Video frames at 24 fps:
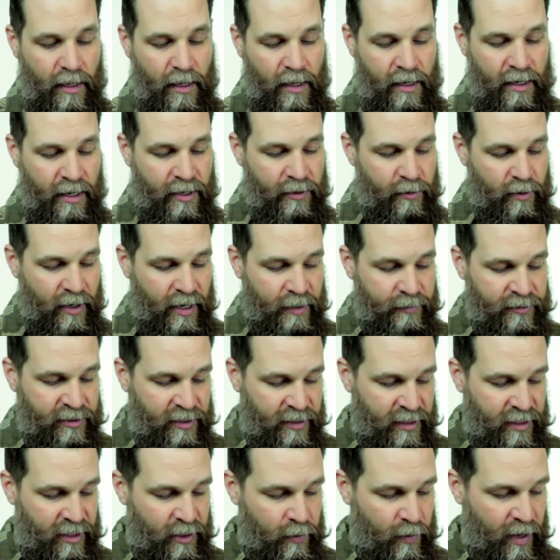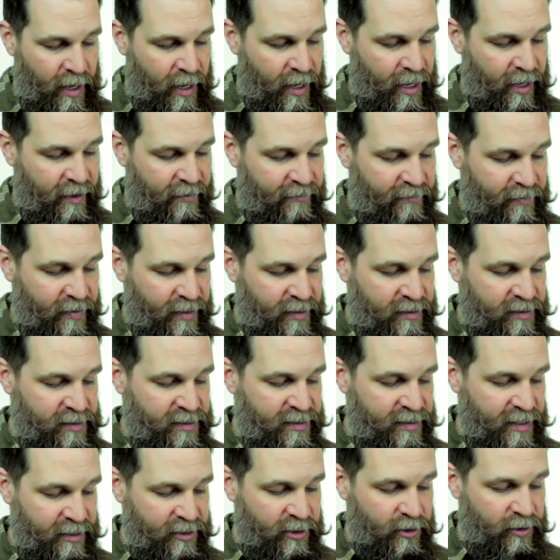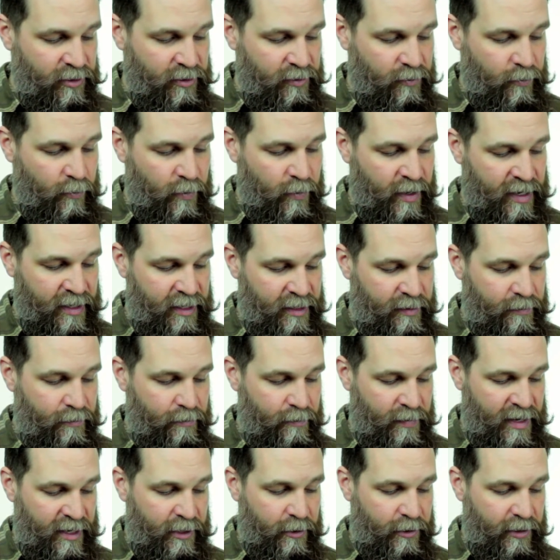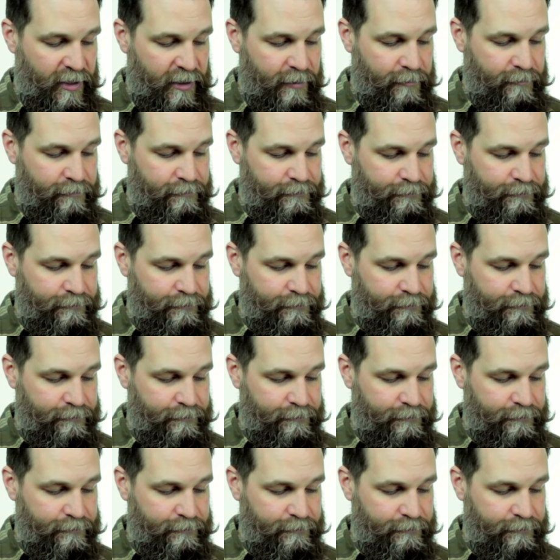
Another option that you have is center weighted metering.